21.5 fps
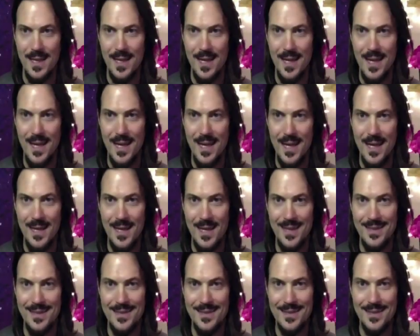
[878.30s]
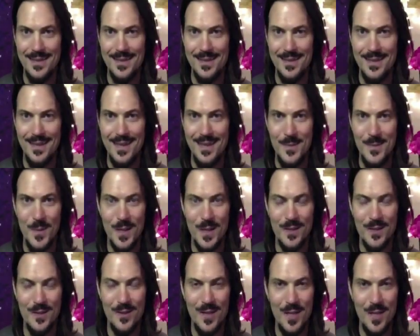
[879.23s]
and, and my
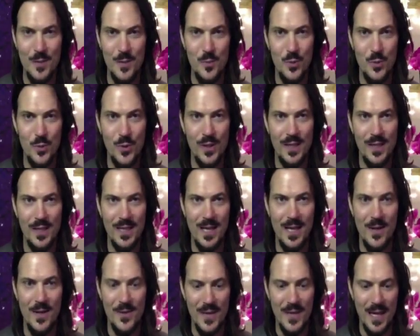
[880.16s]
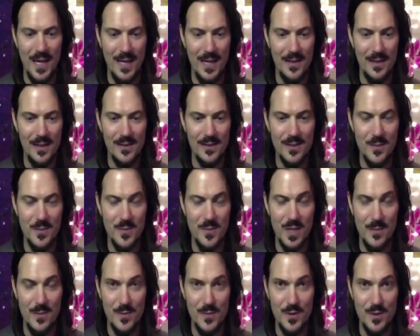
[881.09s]
client pointed out that
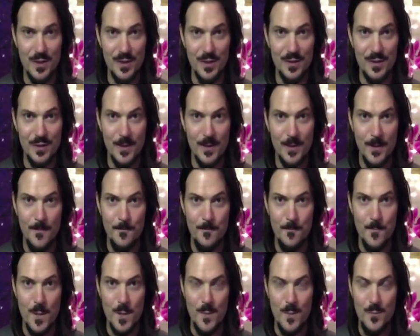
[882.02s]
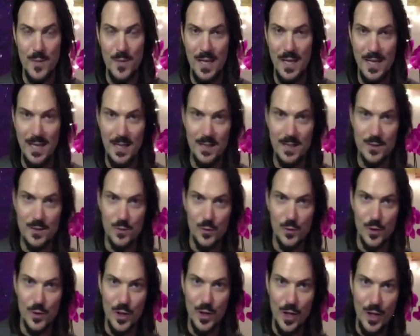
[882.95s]
sometimes these pains
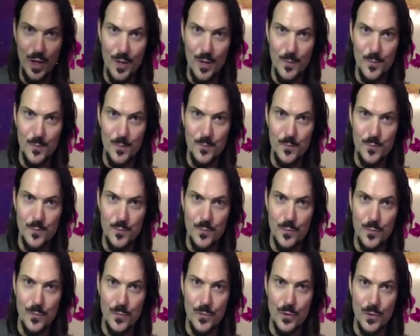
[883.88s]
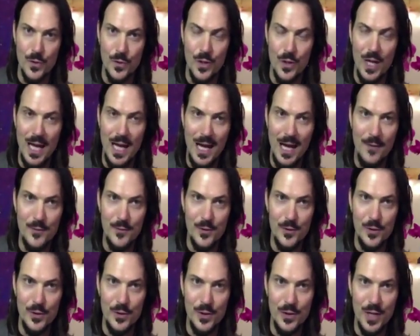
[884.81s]
will come
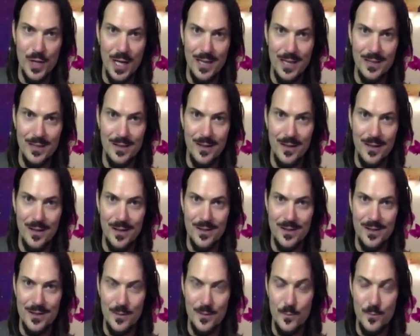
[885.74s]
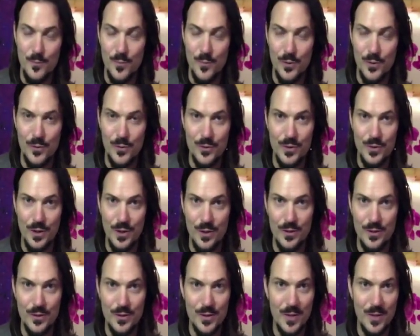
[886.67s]
after you get uh,
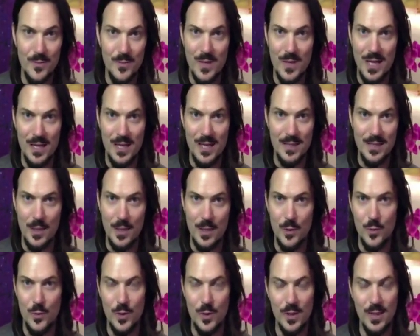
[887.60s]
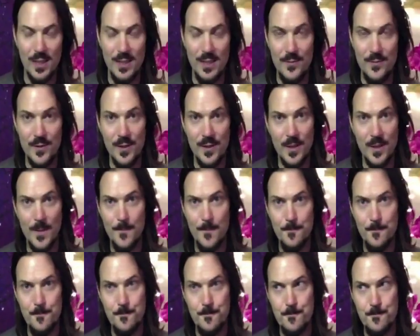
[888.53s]
some kind of dental work, even
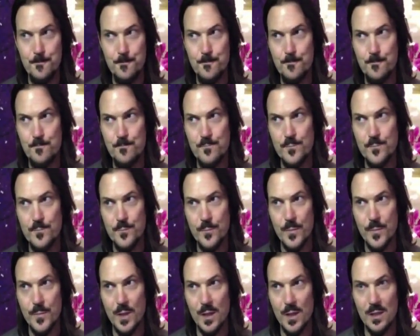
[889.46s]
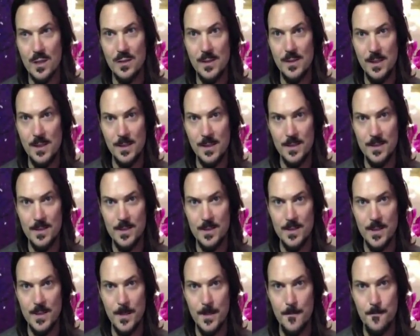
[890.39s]
um, a cleaning, she
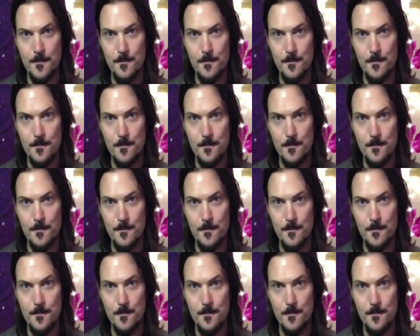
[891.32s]
said.